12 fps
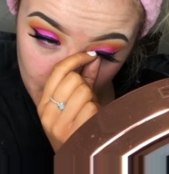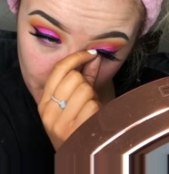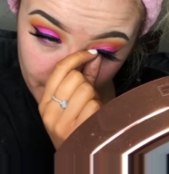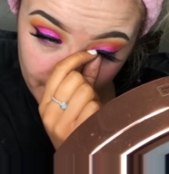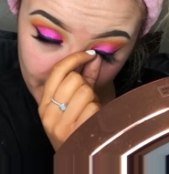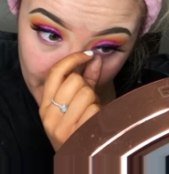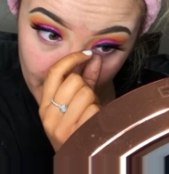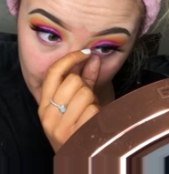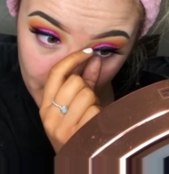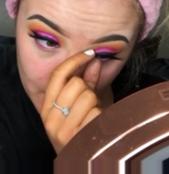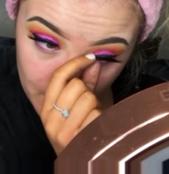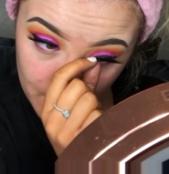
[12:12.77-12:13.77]
and
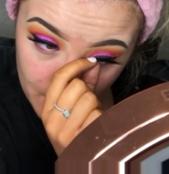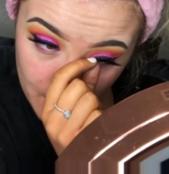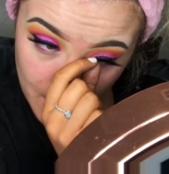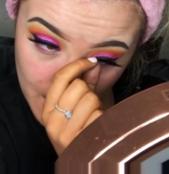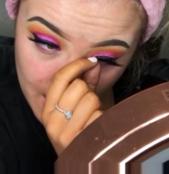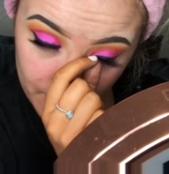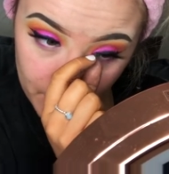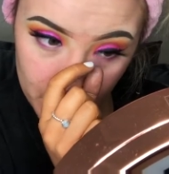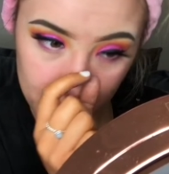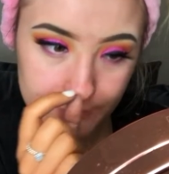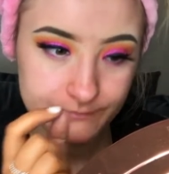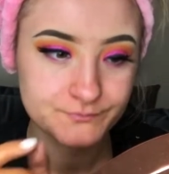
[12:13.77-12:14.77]
then
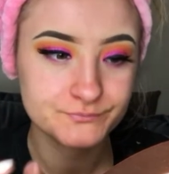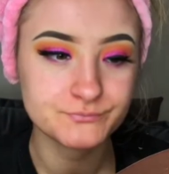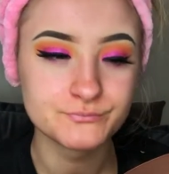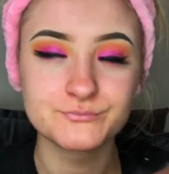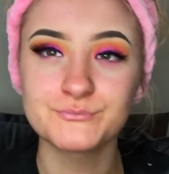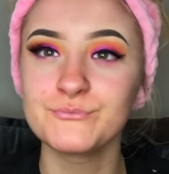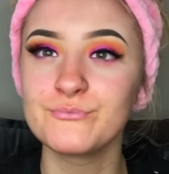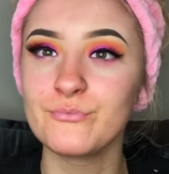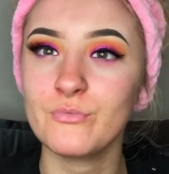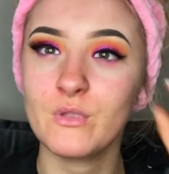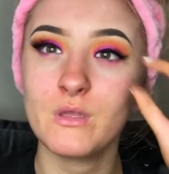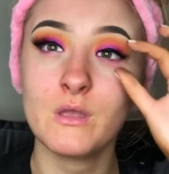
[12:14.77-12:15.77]
Arrow,
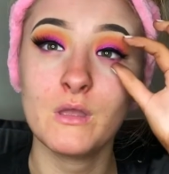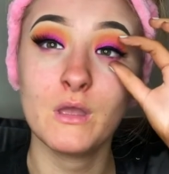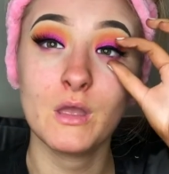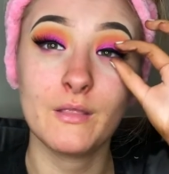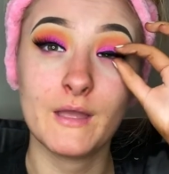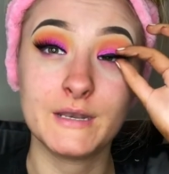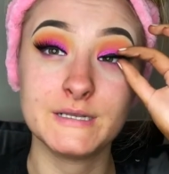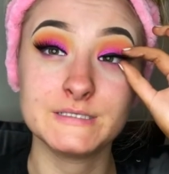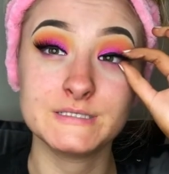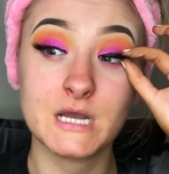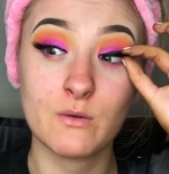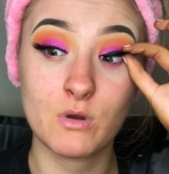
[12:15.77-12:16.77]
that I need to
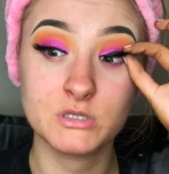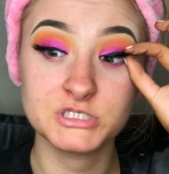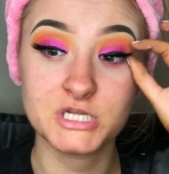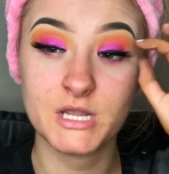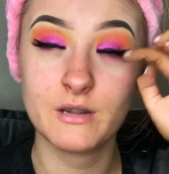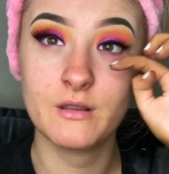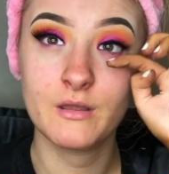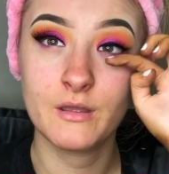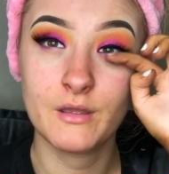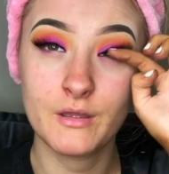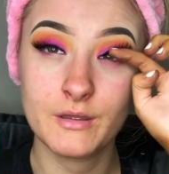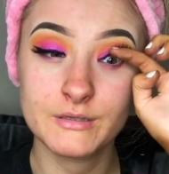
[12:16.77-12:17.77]
start watching.
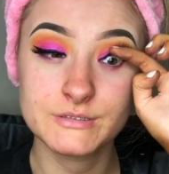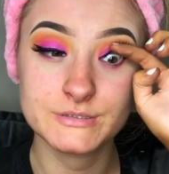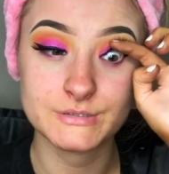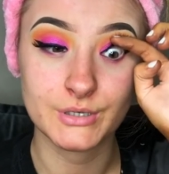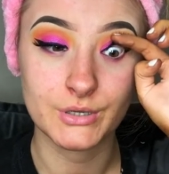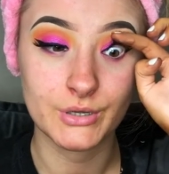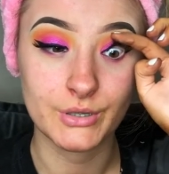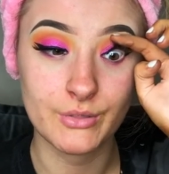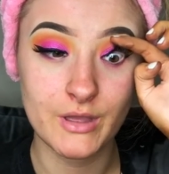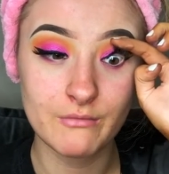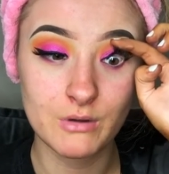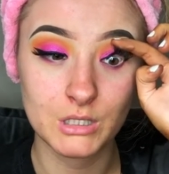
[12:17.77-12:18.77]
So
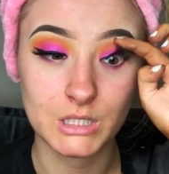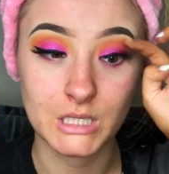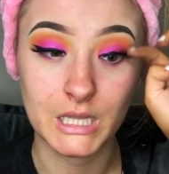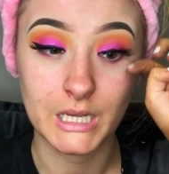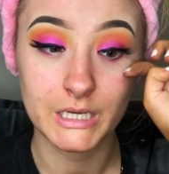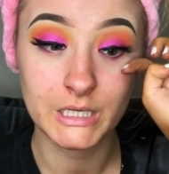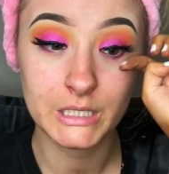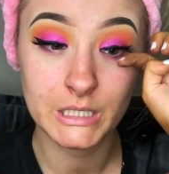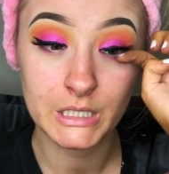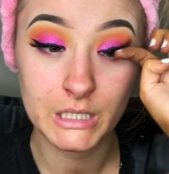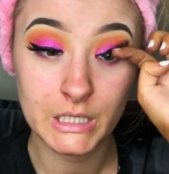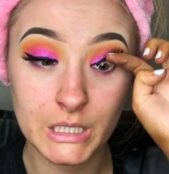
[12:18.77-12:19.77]
they're all online.
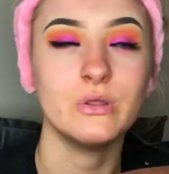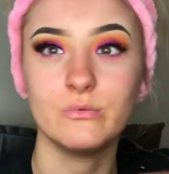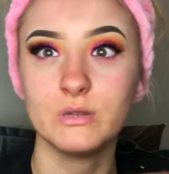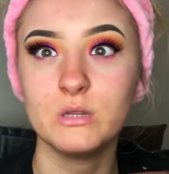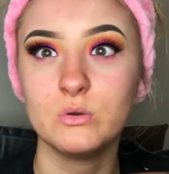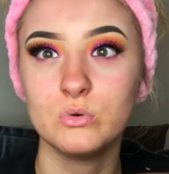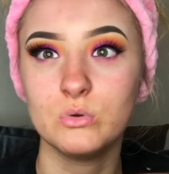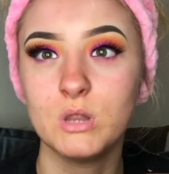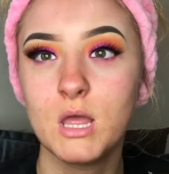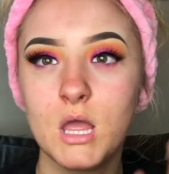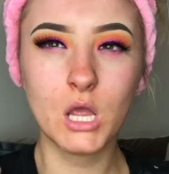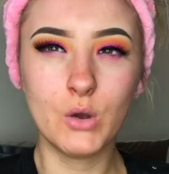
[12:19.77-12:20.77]
They're really cool.
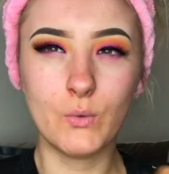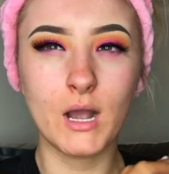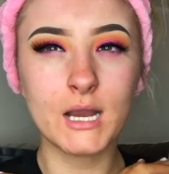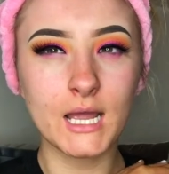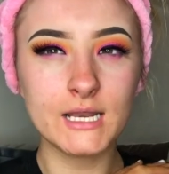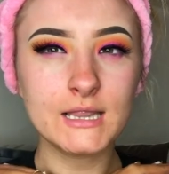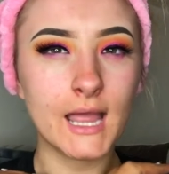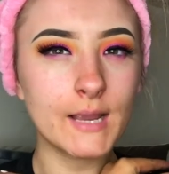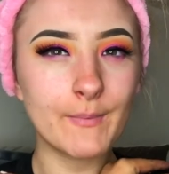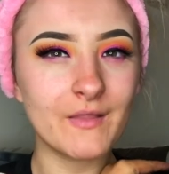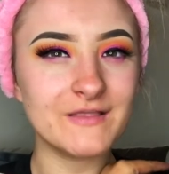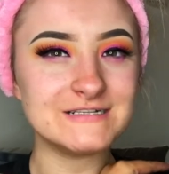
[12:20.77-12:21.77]
What I kind of like
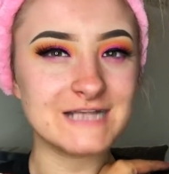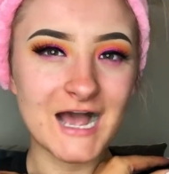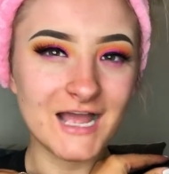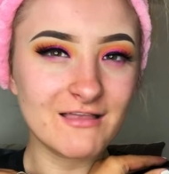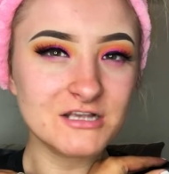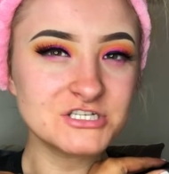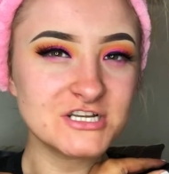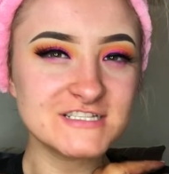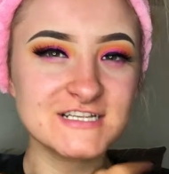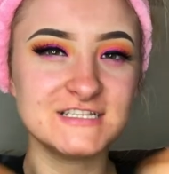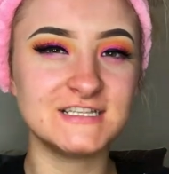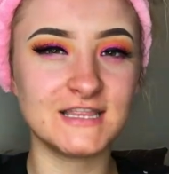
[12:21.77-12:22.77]
about these eyelashes
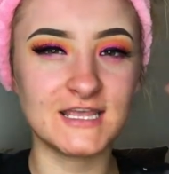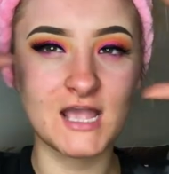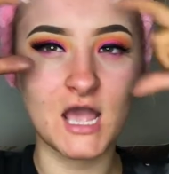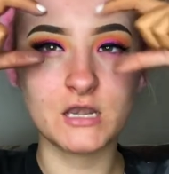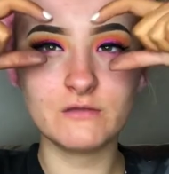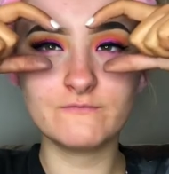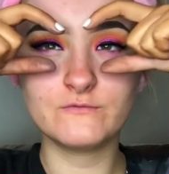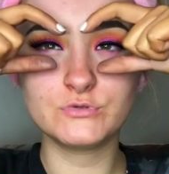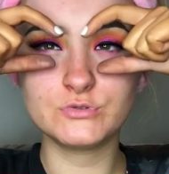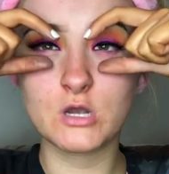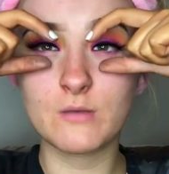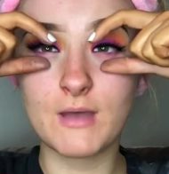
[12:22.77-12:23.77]
is that they kind of
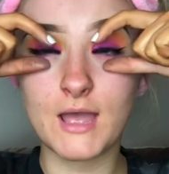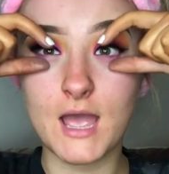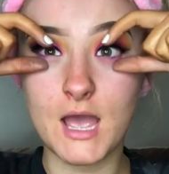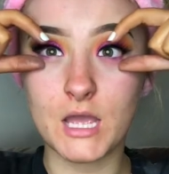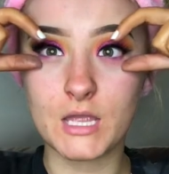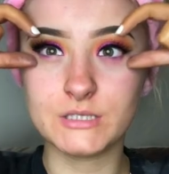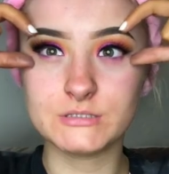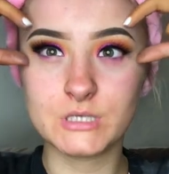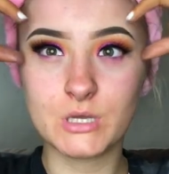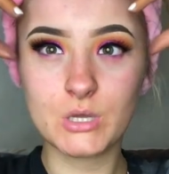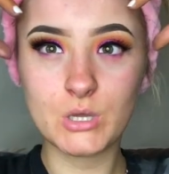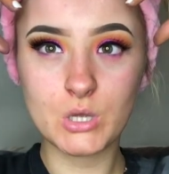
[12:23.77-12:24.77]
draw my eyes
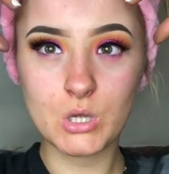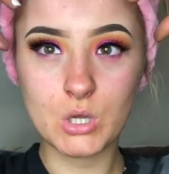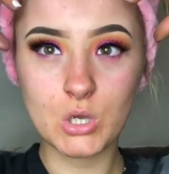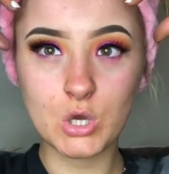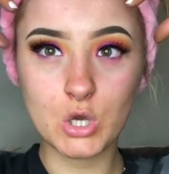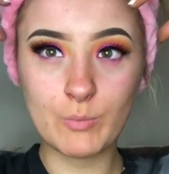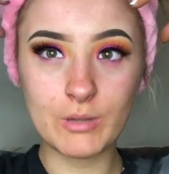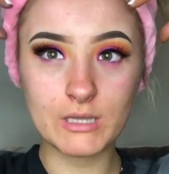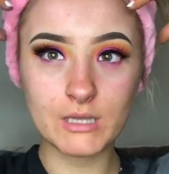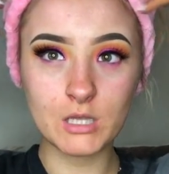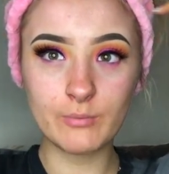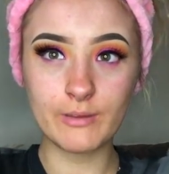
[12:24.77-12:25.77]
up a
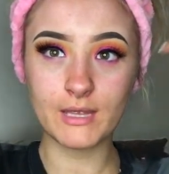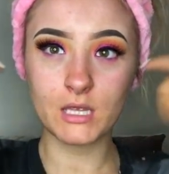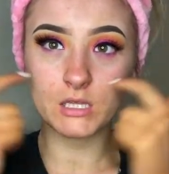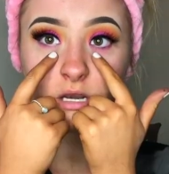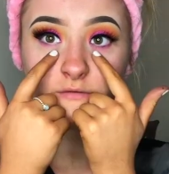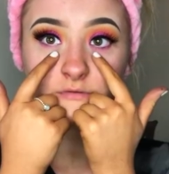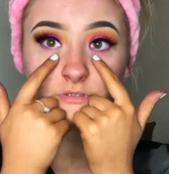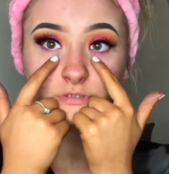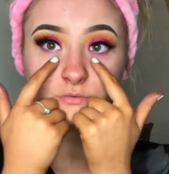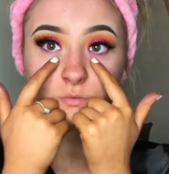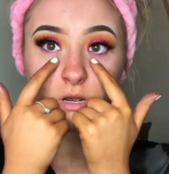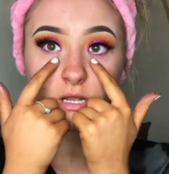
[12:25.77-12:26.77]
little bit. I have
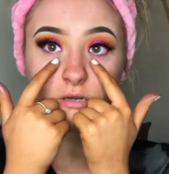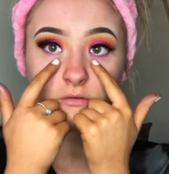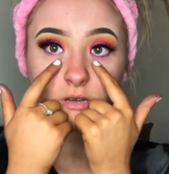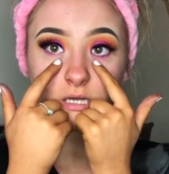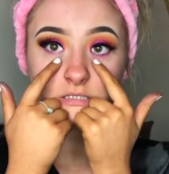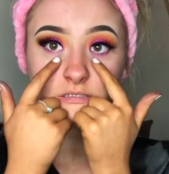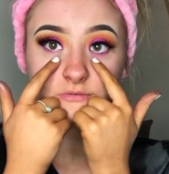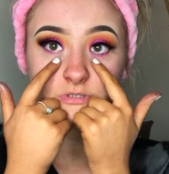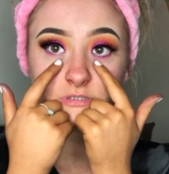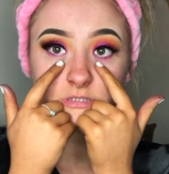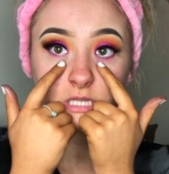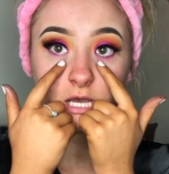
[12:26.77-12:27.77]
such wider eyes if
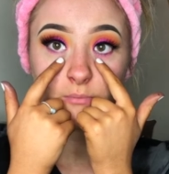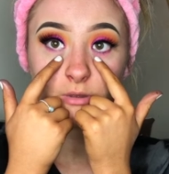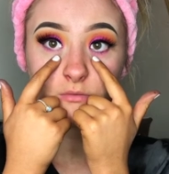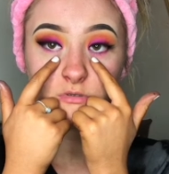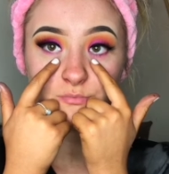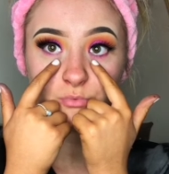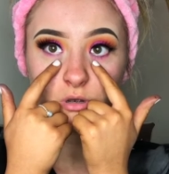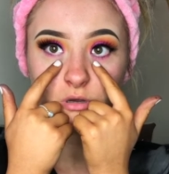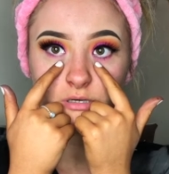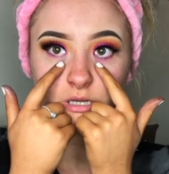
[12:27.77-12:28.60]
just that bit was brought